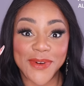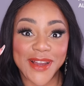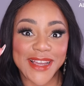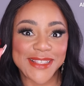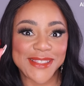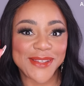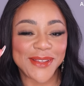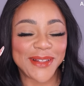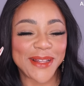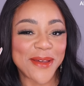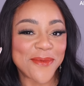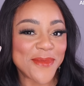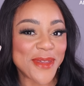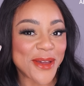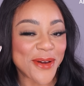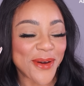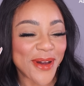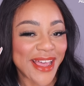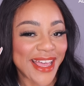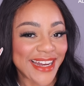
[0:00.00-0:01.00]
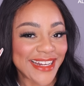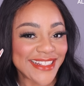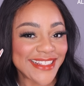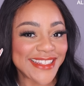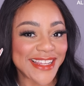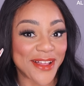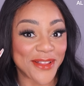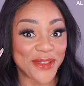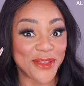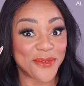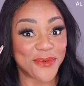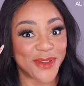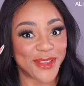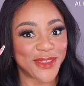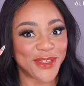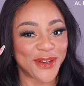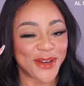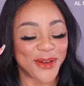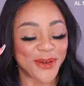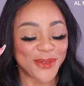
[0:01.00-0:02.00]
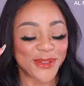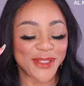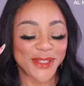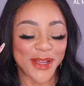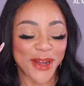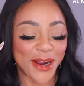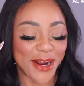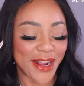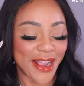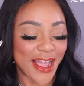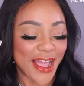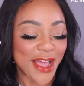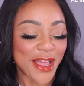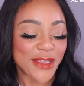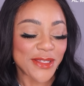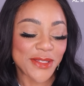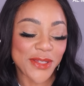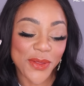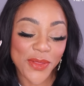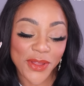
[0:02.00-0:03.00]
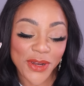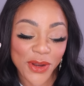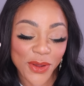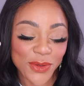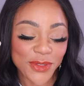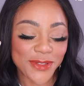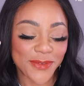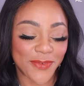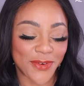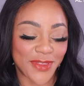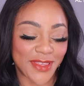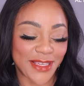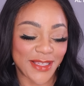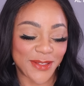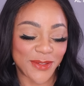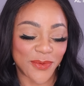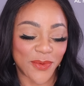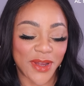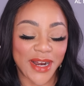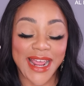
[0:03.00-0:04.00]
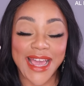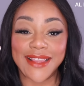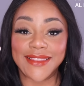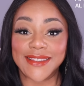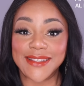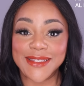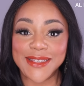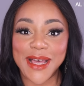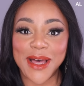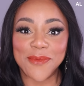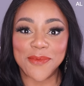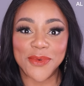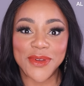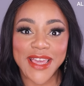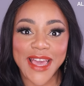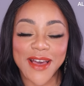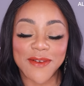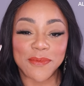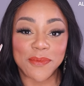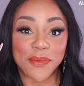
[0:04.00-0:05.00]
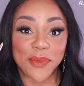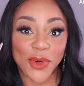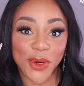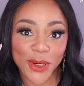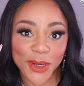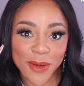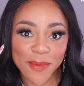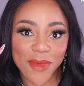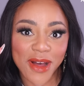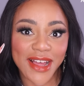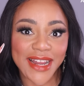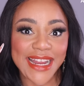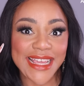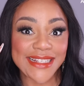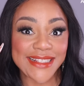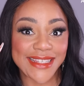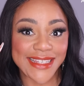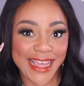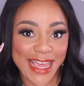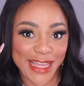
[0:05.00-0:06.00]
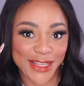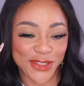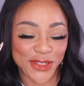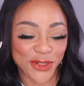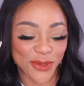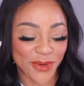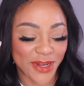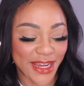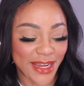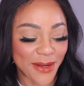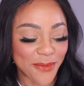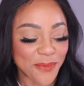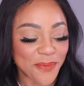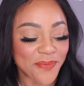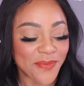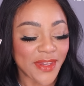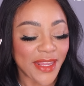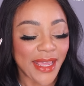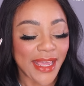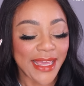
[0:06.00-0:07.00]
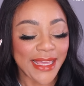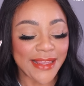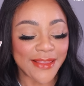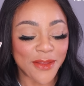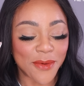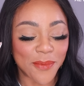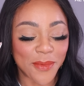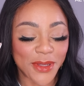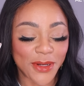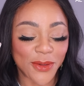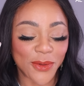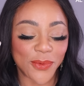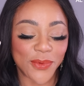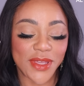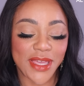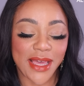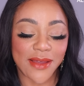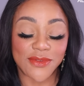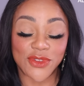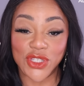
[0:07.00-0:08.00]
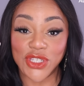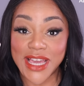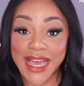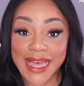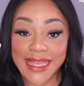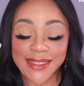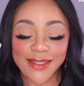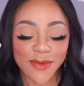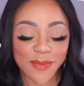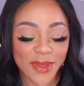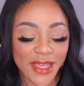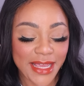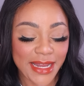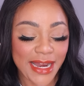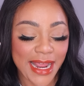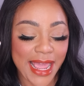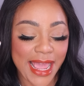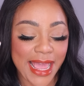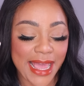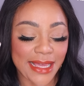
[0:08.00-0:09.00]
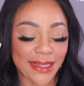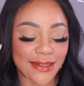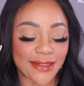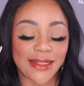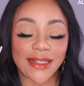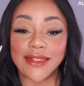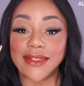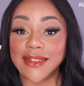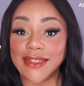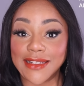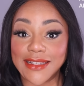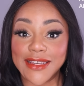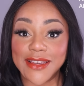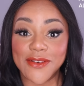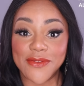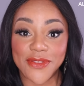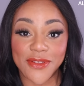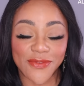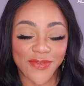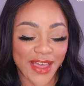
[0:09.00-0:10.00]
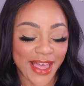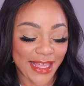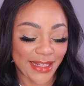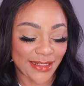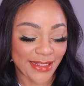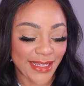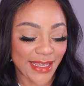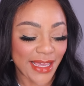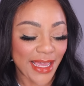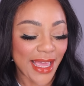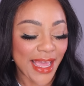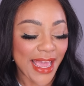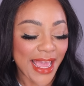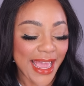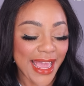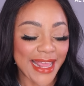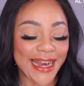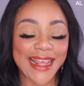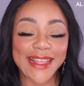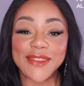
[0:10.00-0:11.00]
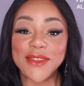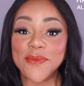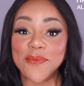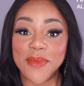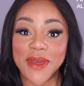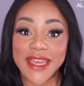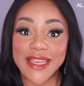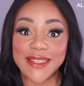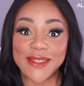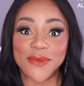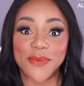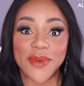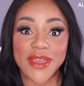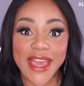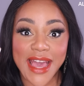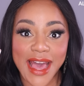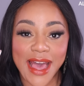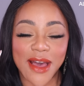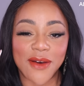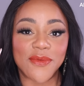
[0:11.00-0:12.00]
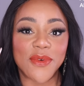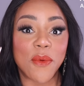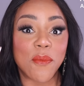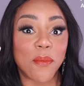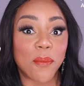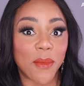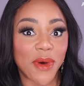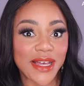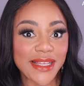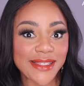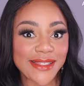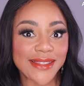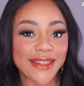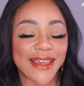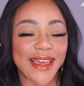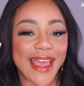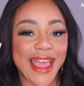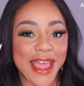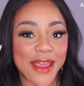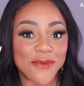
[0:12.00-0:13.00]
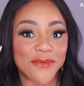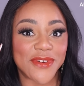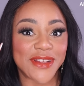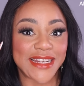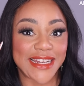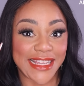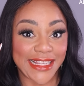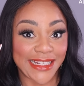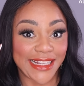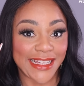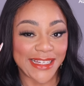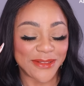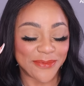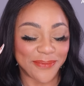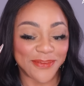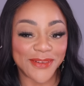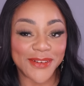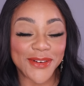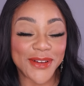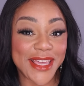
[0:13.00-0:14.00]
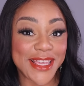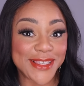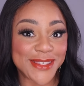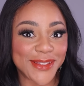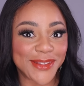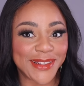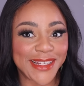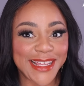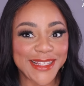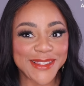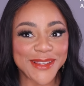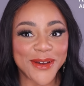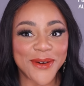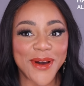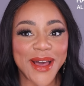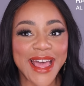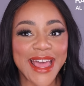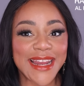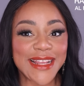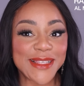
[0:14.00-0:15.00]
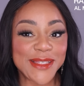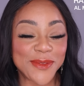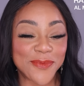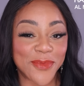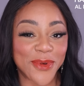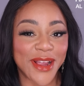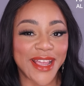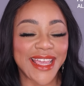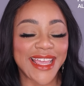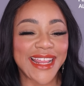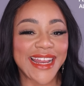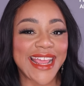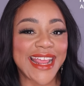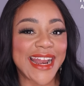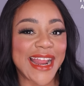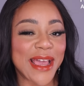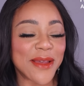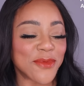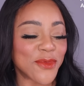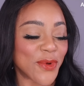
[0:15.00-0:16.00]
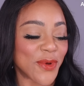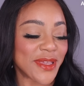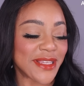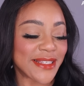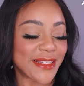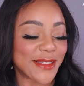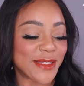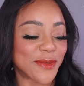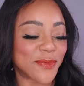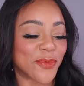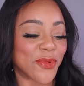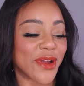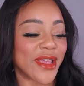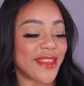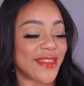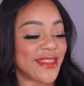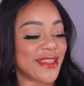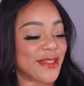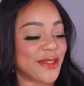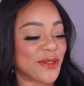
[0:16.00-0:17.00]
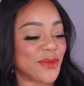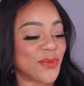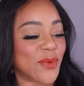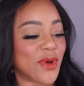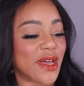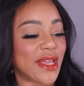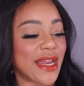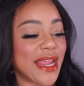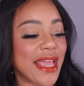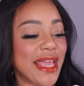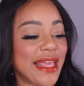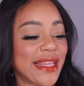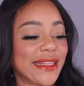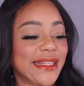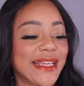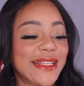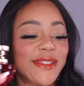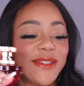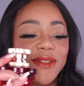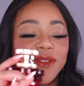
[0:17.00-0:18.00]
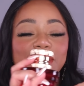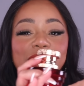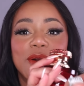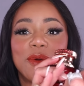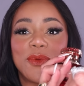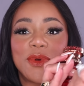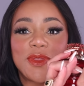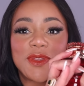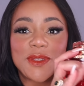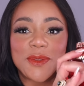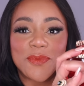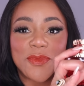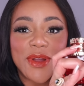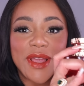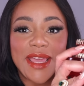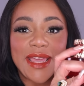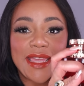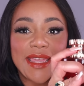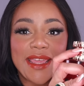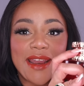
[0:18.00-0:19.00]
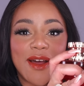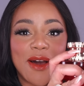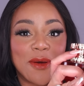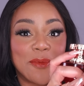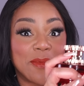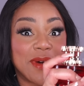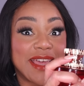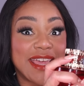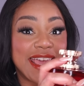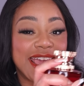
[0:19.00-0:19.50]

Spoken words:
right, so let me go ahead and tell you what the notes are. So the notes for this one, at the top we have bergamot and tangerine. In the middle we have jasmine and lily of the valley. And at the base we have musk and vanilla. Okay, so let's go ahead and spray it. And I'm going to spray this one. Let's start with spraying it on my